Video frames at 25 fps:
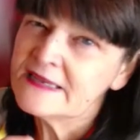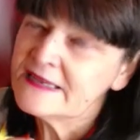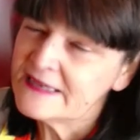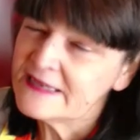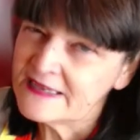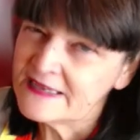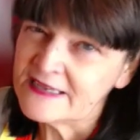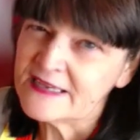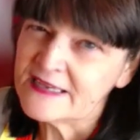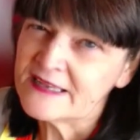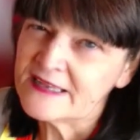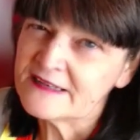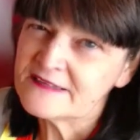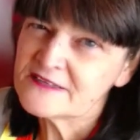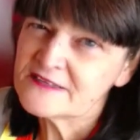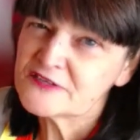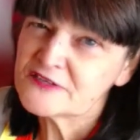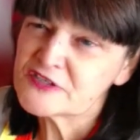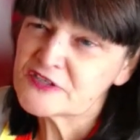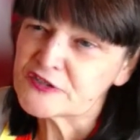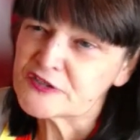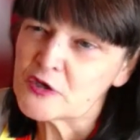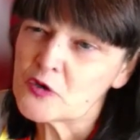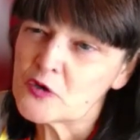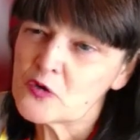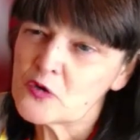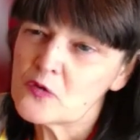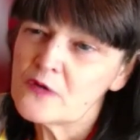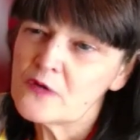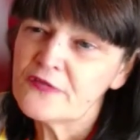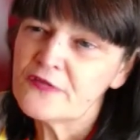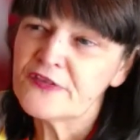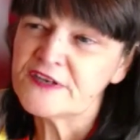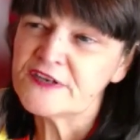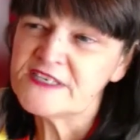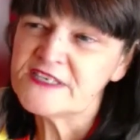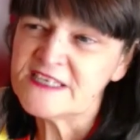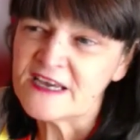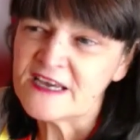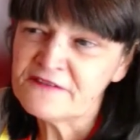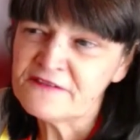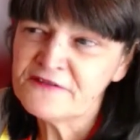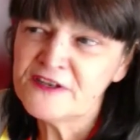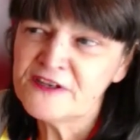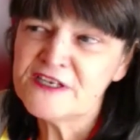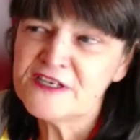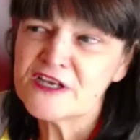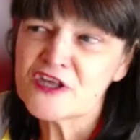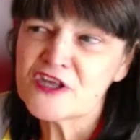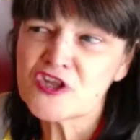And so the
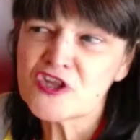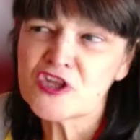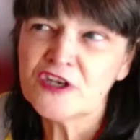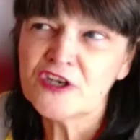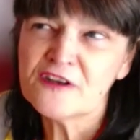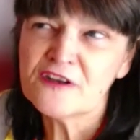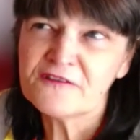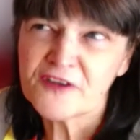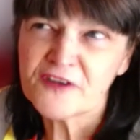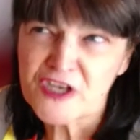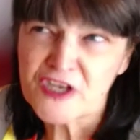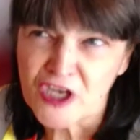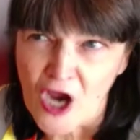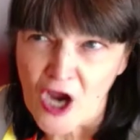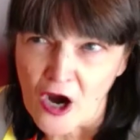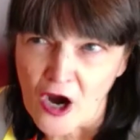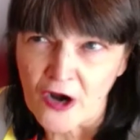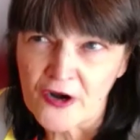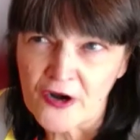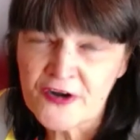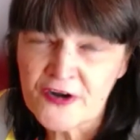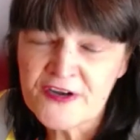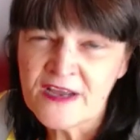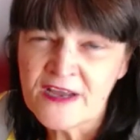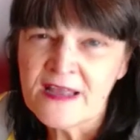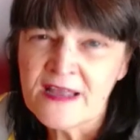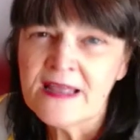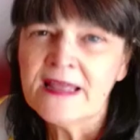definition of a yard